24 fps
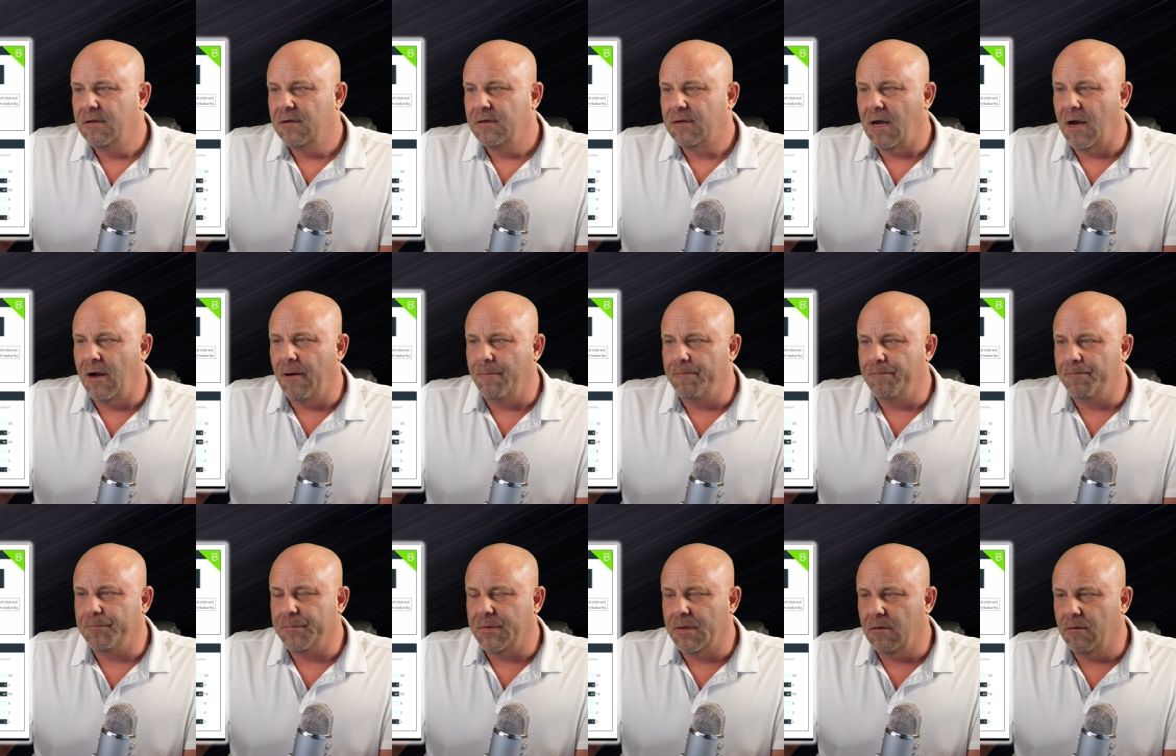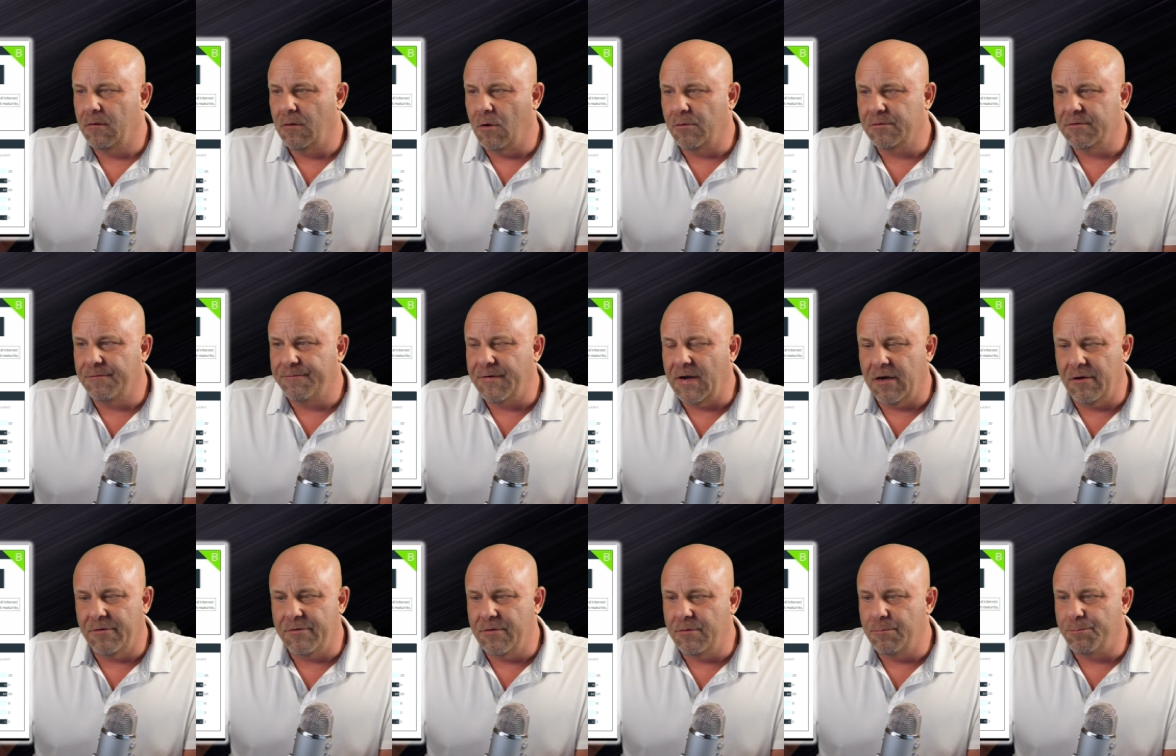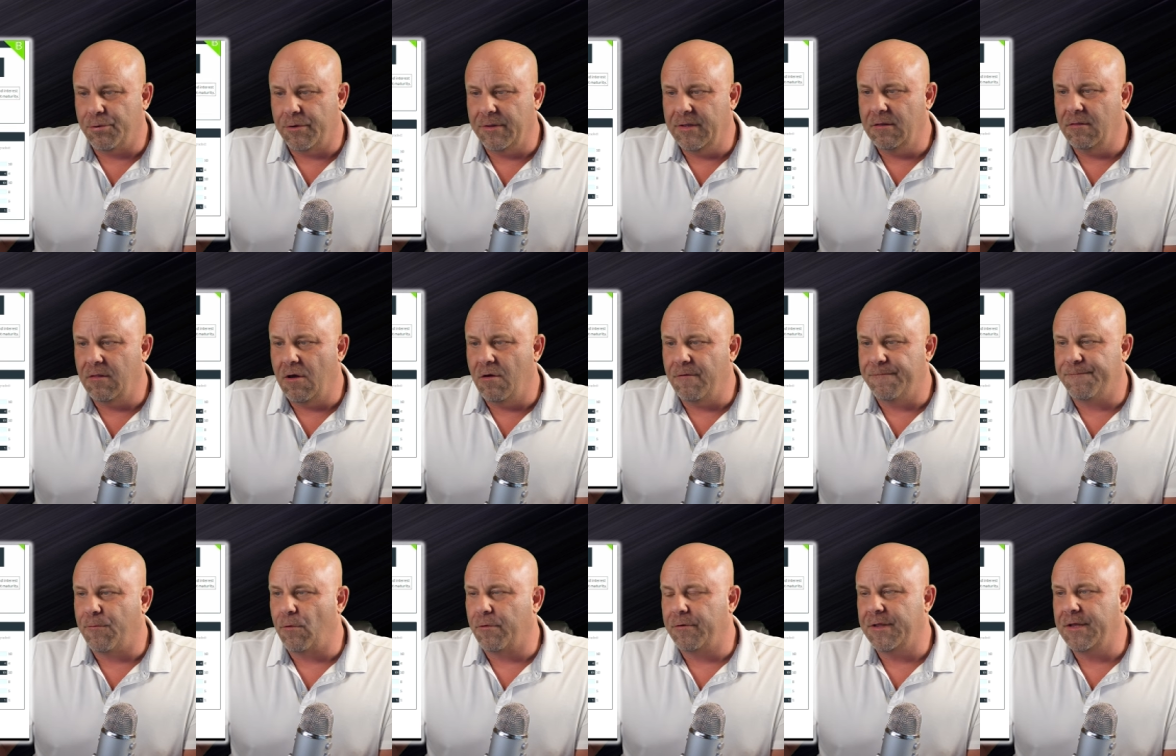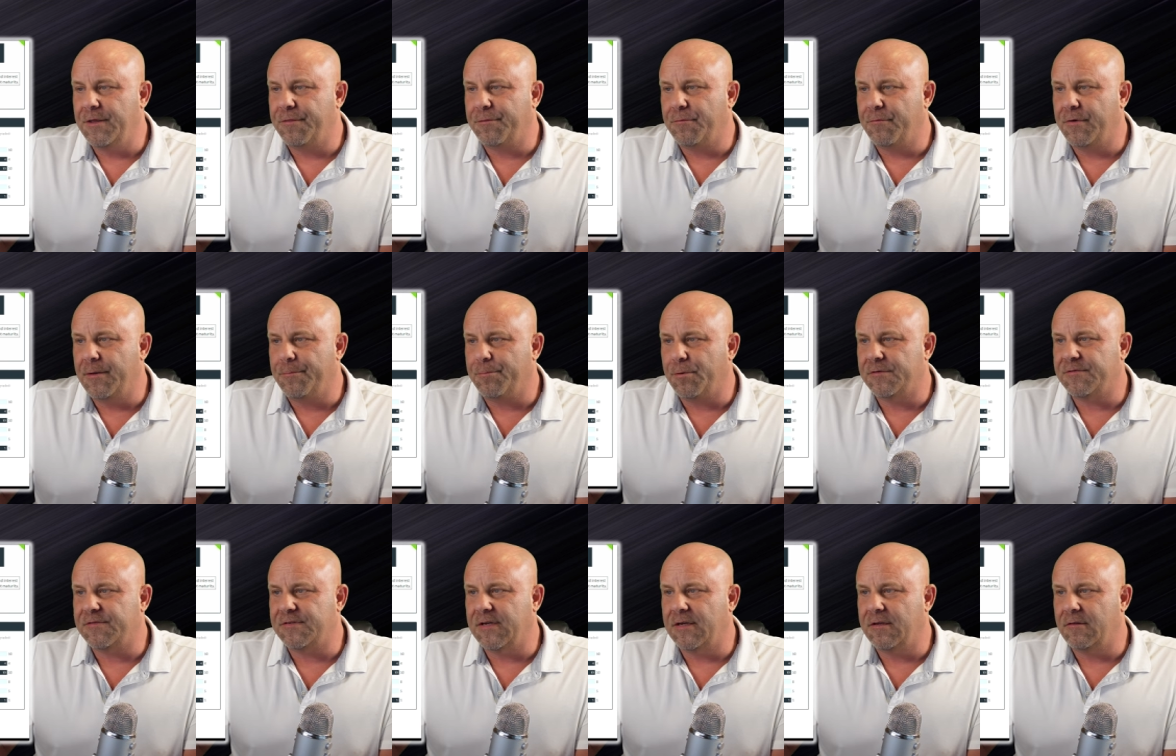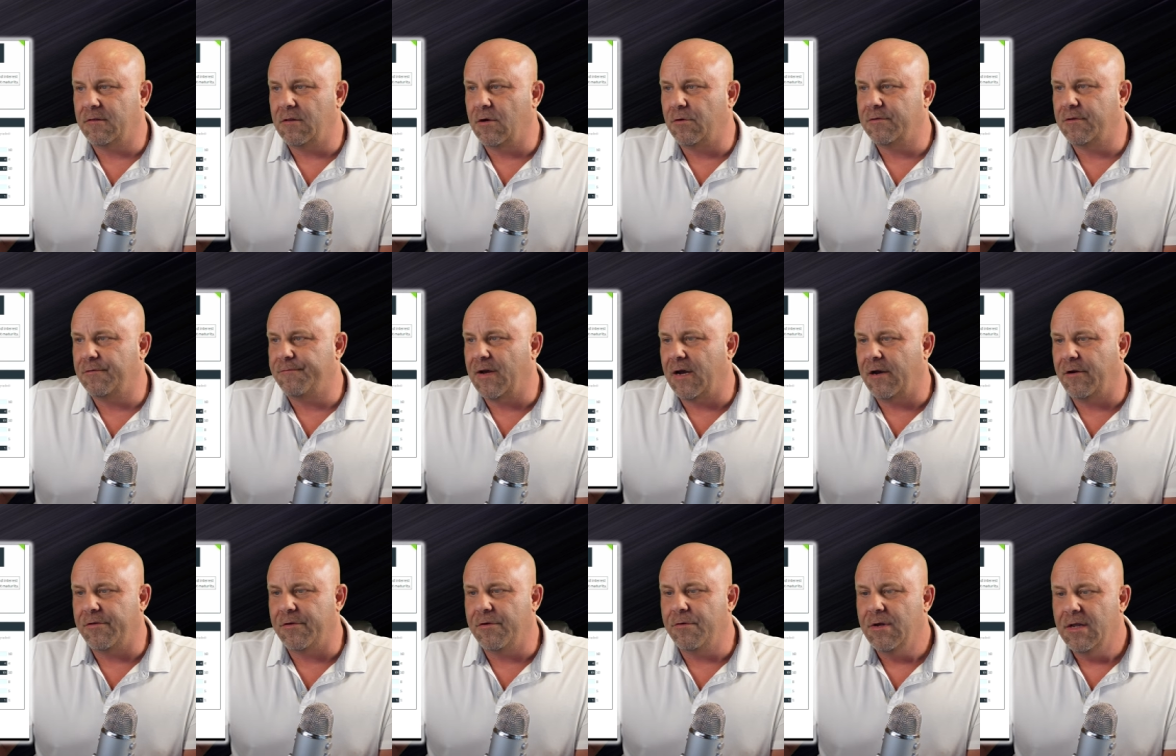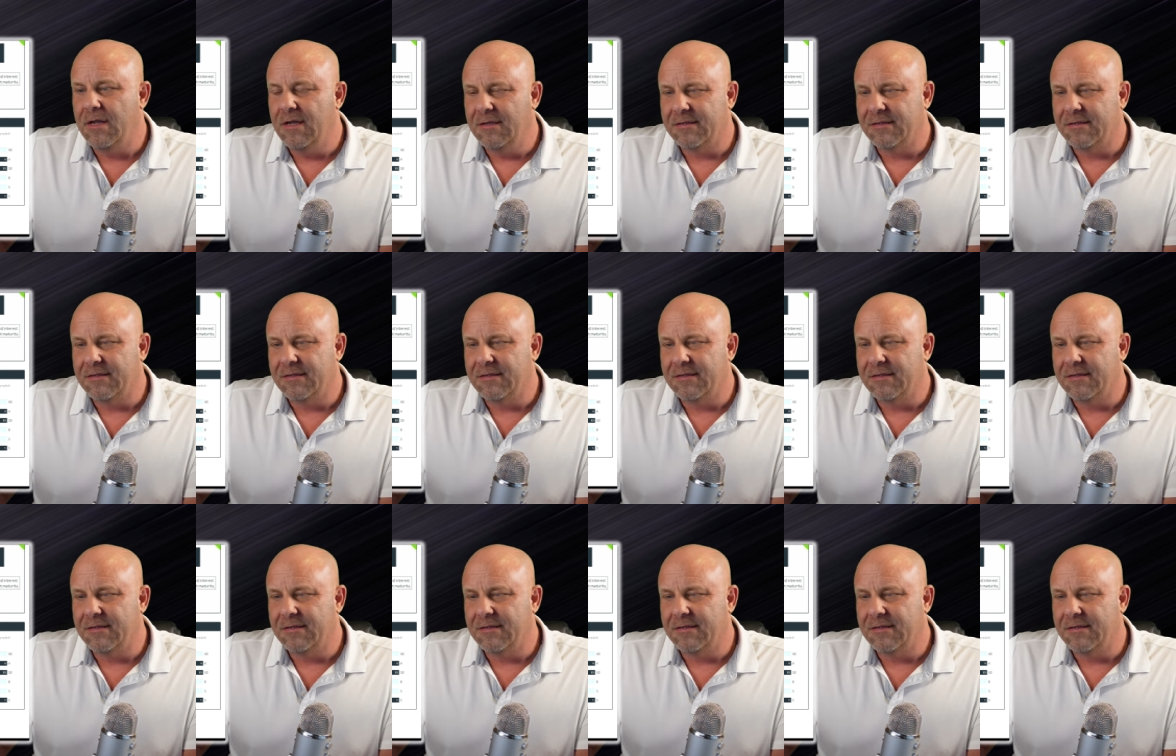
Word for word: um, loan to value, pretty low, forty-three percent loan to value.